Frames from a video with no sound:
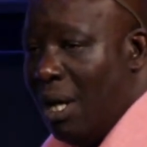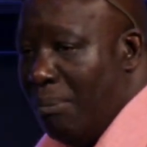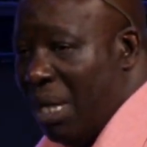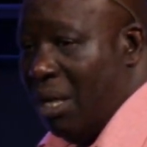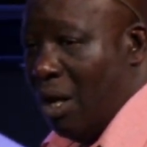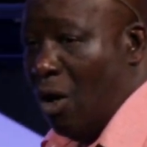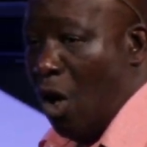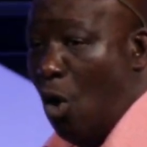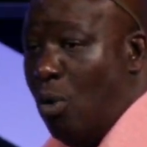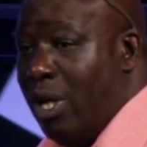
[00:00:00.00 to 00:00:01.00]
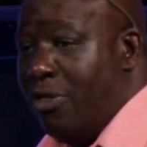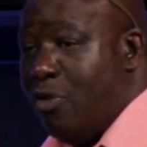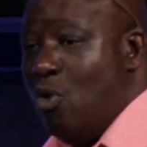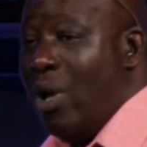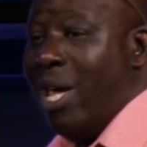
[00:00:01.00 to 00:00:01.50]
be, uh, only
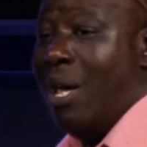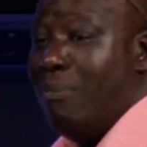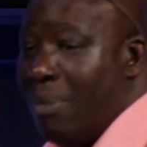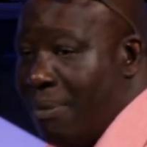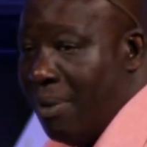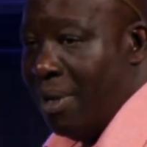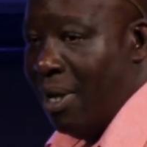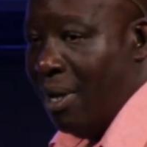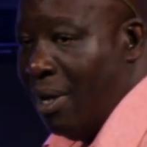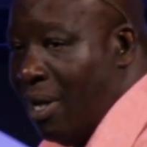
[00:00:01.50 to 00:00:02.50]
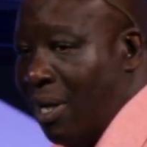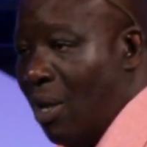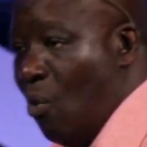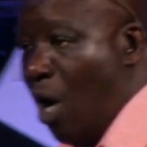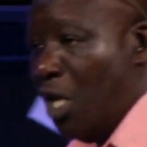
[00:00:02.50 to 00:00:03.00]
through Him and the
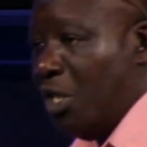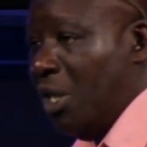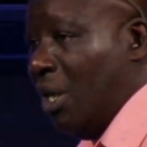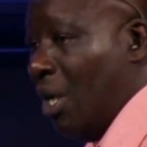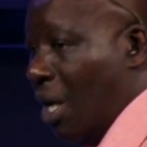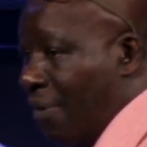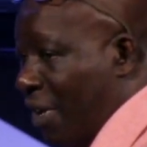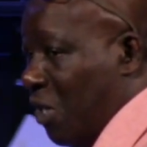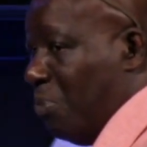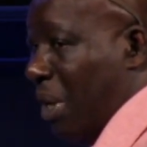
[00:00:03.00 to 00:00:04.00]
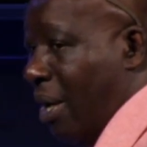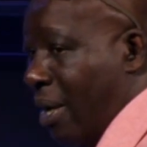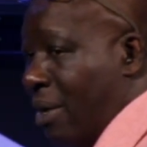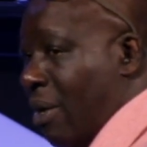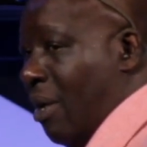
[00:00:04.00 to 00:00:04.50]
washing of His blood
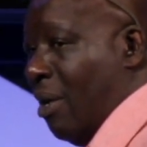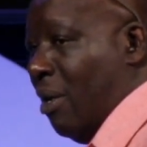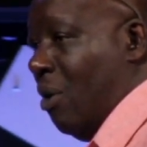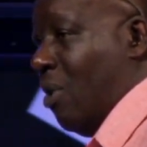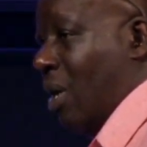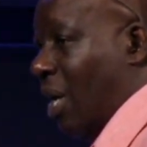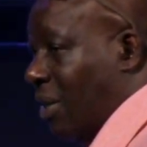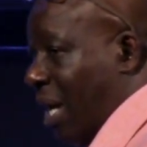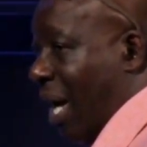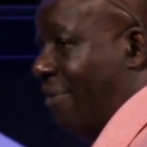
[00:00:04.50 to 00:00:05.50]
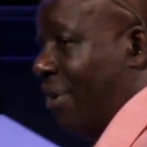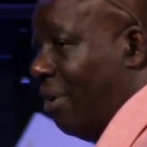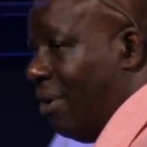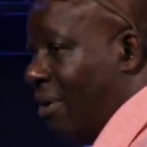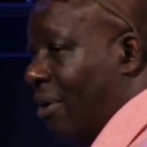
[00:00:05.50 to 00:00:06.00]
you can get to heaven?
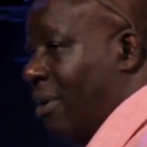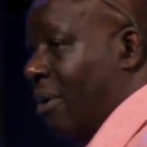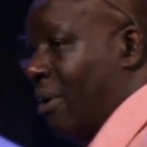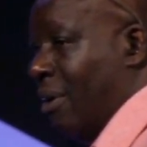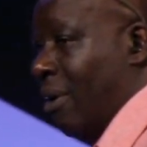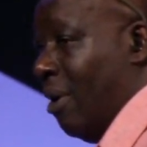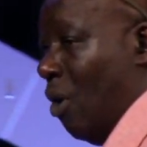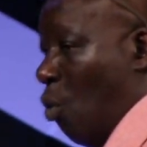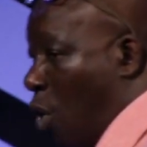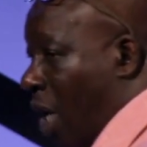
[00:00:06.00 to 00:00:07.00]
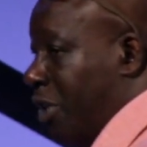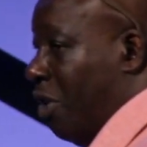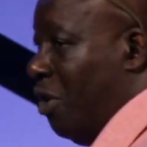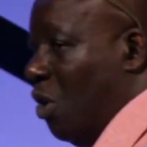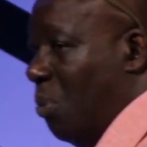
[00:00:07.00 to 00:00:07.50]
What do
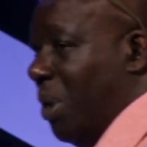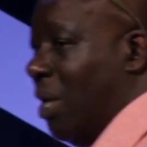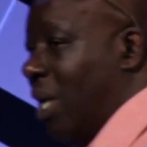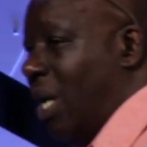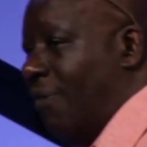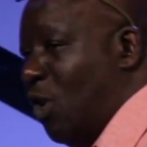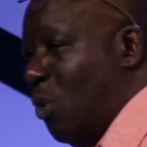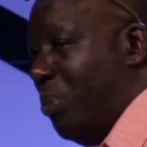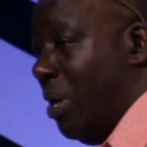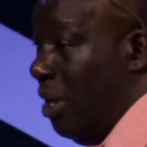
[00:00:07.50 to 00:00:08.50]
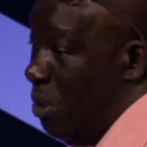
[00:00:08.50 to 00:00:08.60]
you believe? Do you